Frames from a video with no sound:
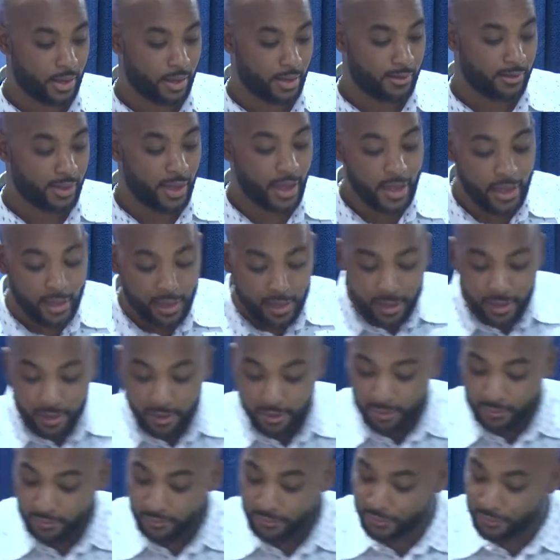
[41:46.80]
They
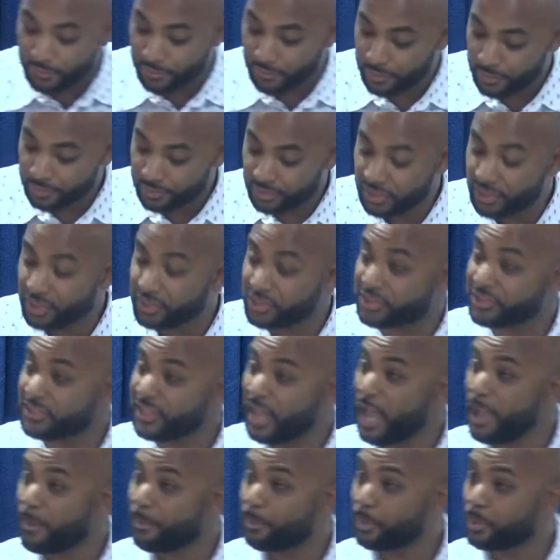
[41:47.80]
give the
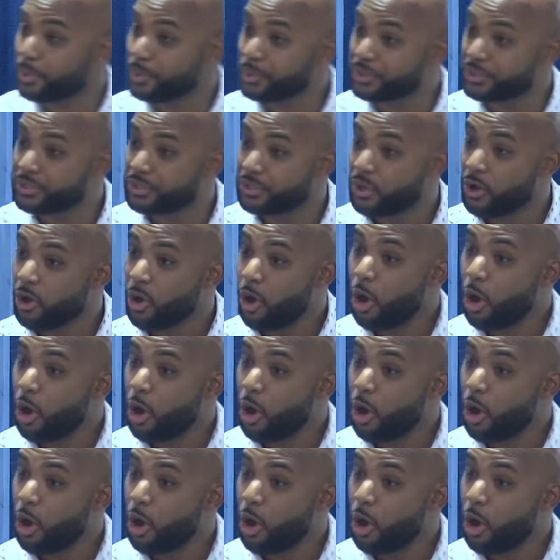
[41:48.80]
disciples